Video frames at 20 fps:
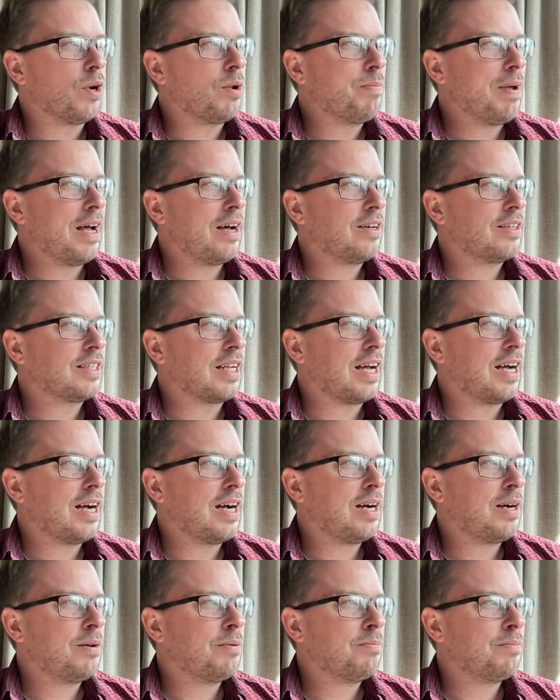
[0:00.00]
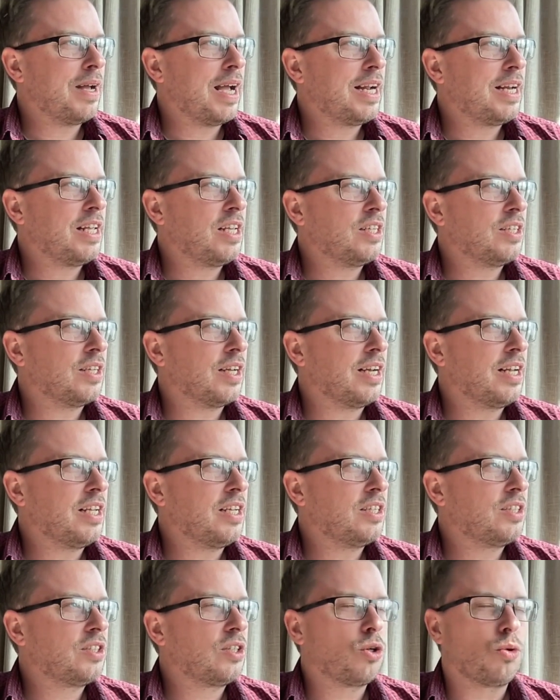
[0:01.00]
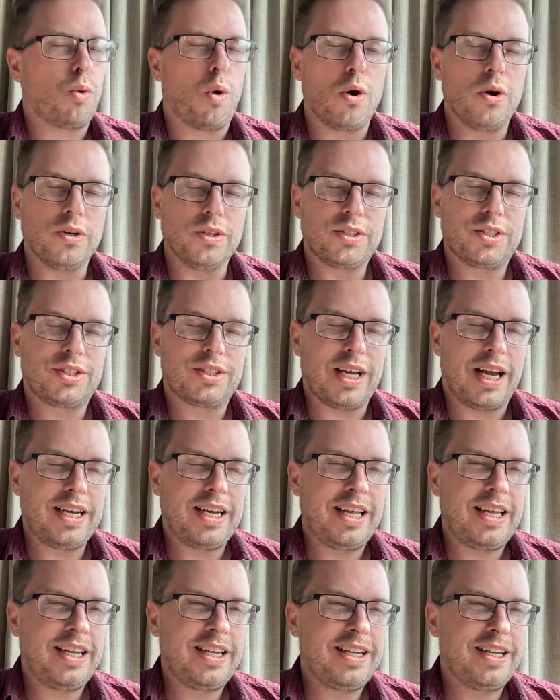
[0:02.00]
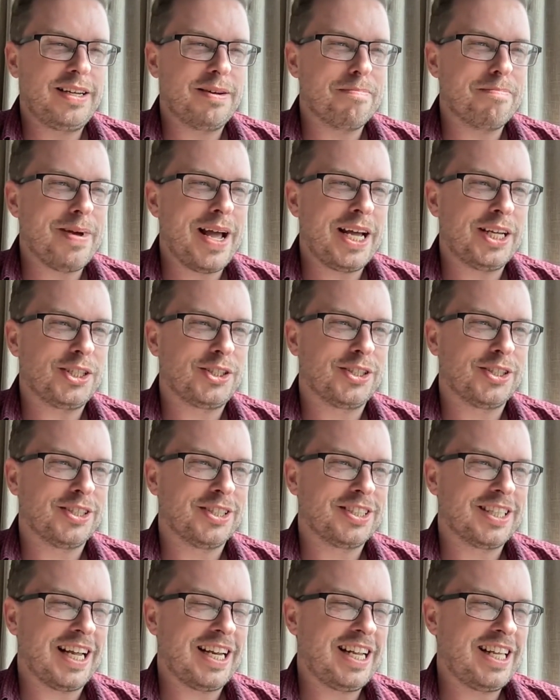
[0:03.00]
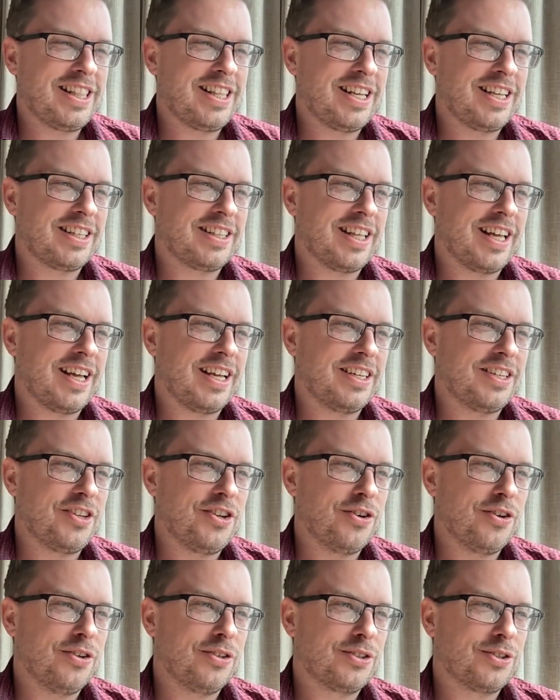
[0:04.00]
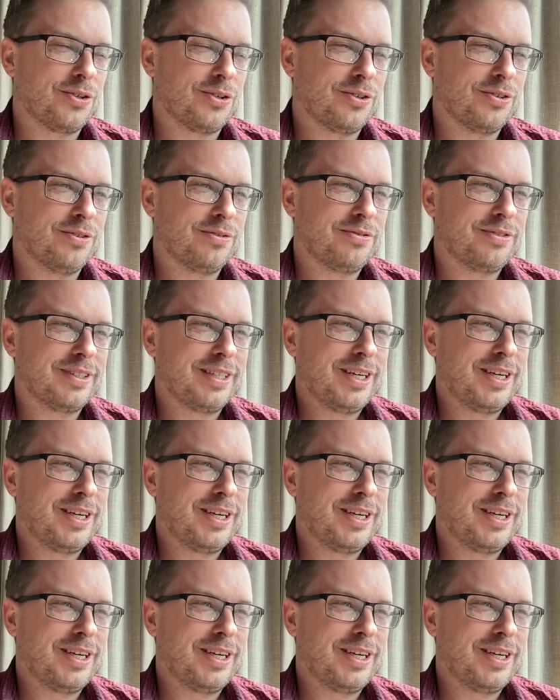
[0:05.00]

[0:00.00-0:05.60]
about any quotes, any mantras, anything that you sort of